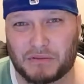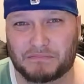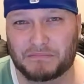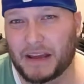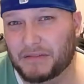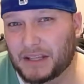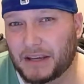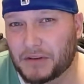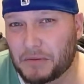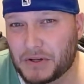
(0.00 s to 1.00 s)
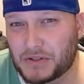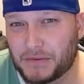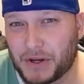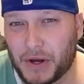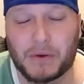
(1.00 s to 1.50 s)
haven't given it much of a
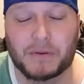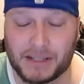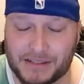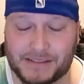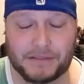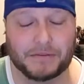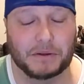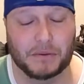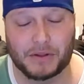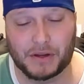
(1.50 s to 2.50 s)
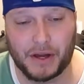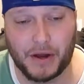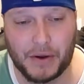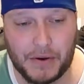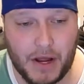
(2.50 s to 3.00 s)
go, it's definitely worth a
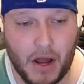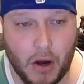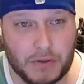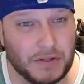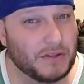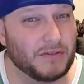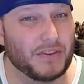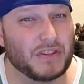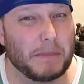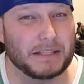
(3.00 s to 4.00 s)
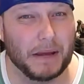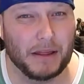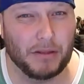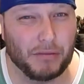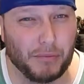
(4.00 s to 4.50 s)
go. Also just finished Max Payne
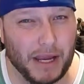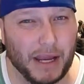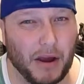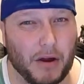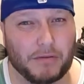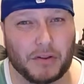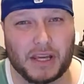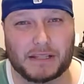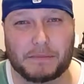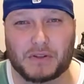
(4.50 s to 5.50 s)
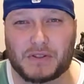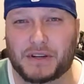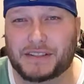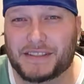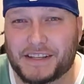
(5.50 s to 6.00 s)
3 over on the Xbox
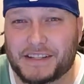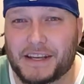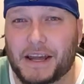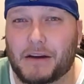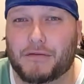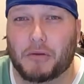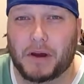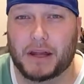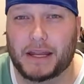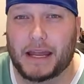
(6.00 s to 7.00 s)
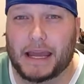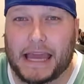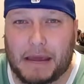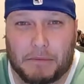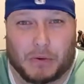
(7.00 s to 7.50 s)
360. Now I've got my
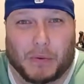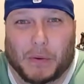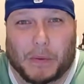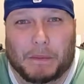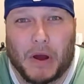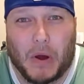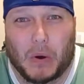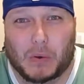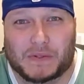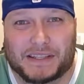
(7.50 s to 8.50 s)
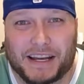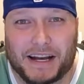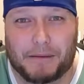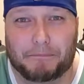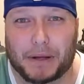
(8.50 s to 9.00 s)
gaming room all set
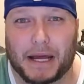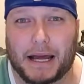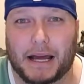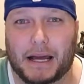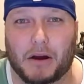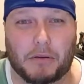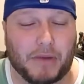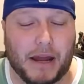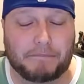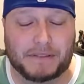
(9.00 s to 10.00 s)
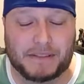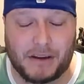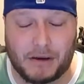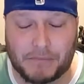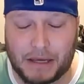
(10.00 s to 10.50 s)
up. I'm wrapped.
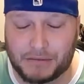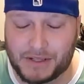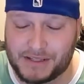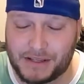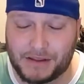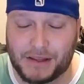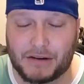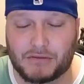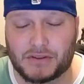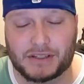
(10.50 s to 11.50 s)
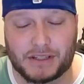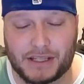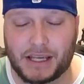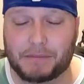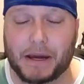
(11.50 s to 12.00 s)
I'm able to sit in there and just
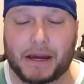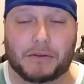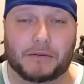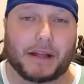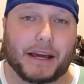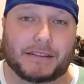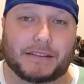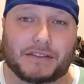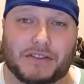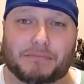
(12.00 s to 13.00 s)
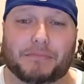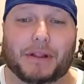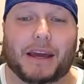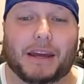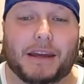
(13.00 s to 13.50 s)
kick back and relax and just play